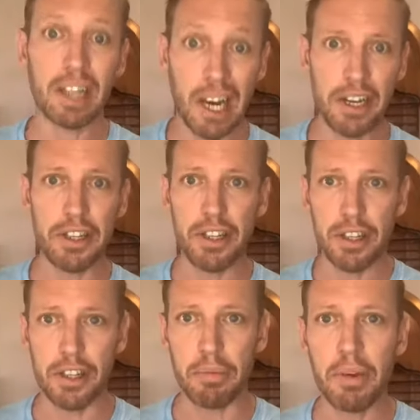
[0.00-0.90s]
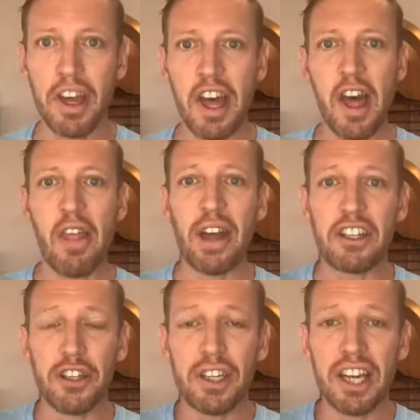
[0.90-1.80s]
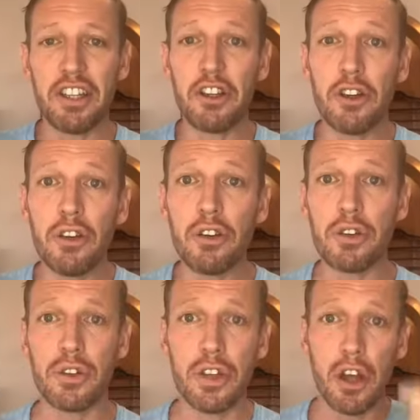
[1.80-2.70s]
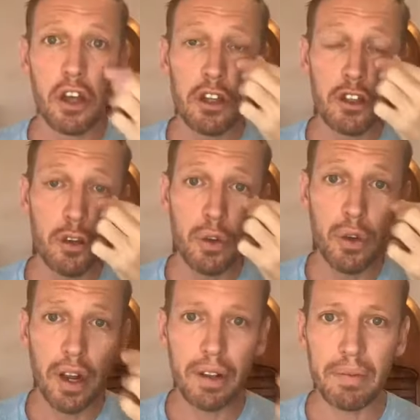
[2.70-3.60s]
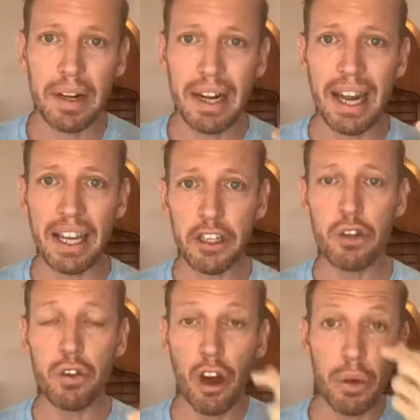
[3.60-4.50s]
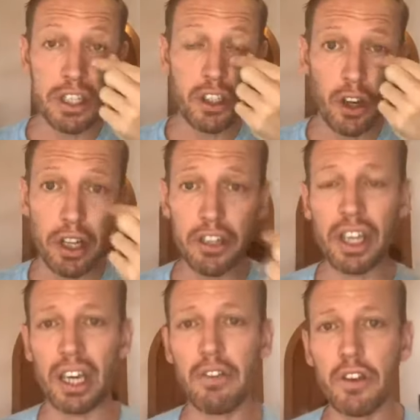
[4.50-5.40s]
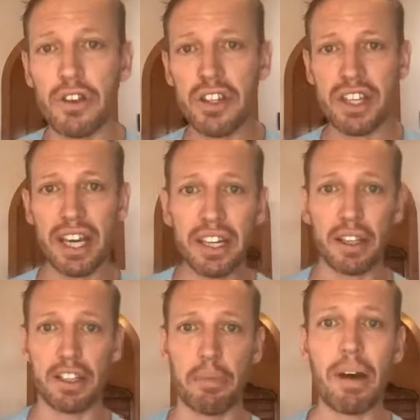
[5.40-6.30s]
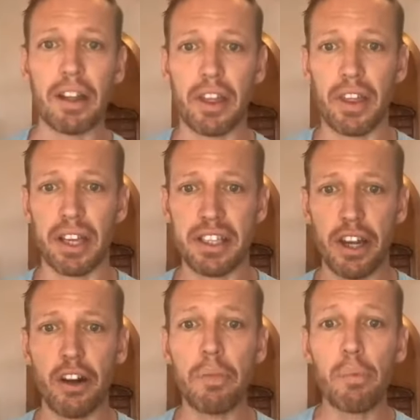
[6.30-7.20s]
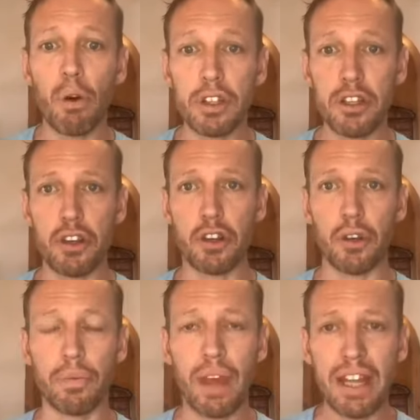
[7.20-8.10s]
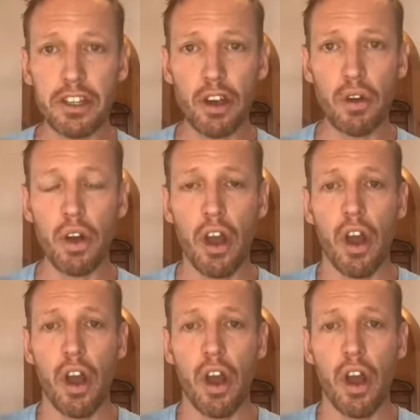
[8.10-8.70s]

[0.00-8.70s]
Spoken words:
guidance system that you can use to let you know it's starting to give you signals about things that are important to you. And so